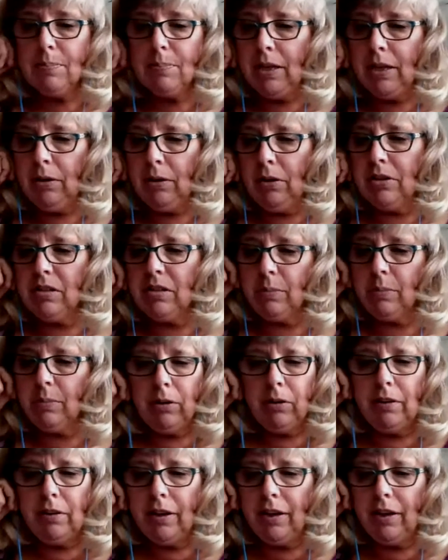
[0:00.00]
But there are some
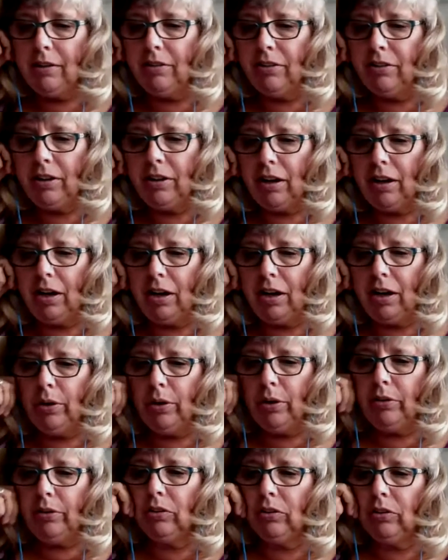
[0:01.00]
other things that I
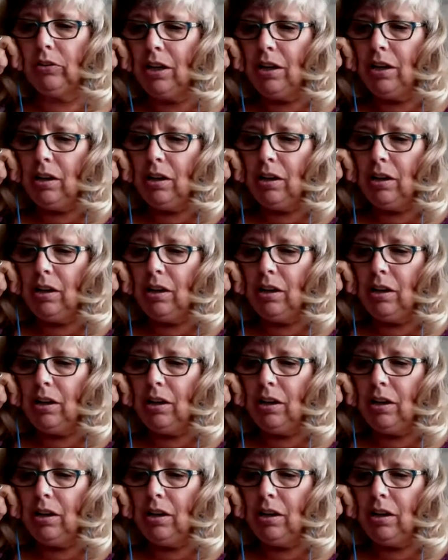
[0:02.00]
was,